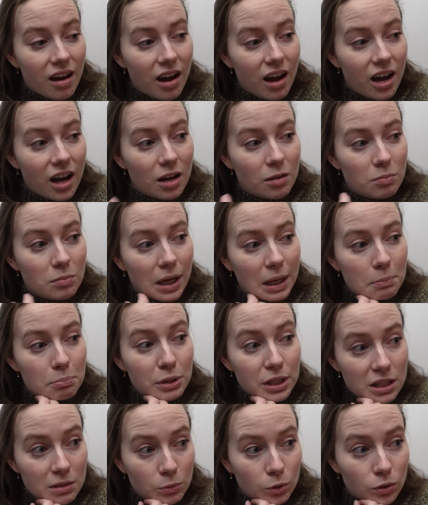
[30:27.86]
and
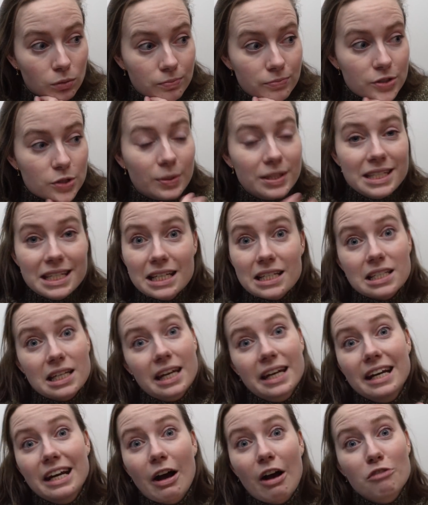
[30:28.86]
print them all. So I did, and
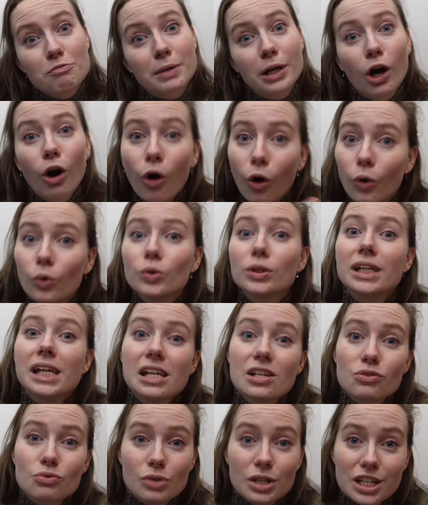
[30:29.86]
I now have my whole
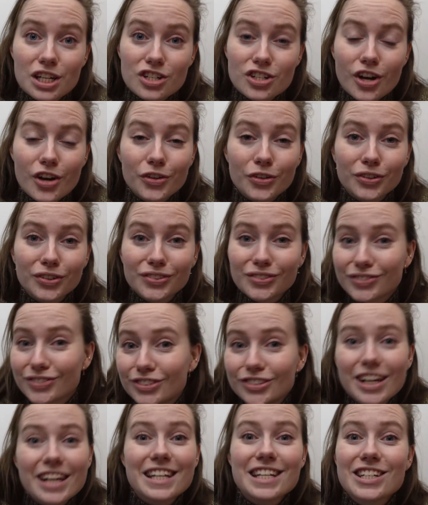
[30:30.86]
year's reading journal
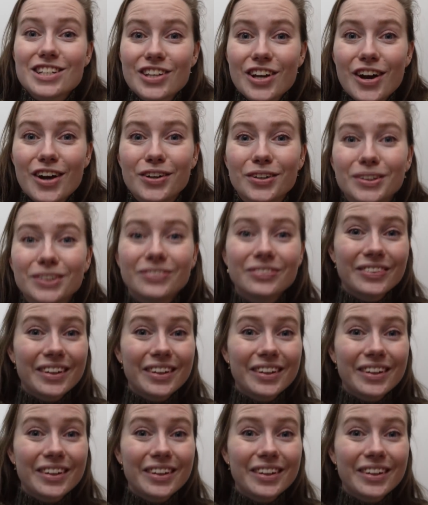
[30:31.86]
ready to go.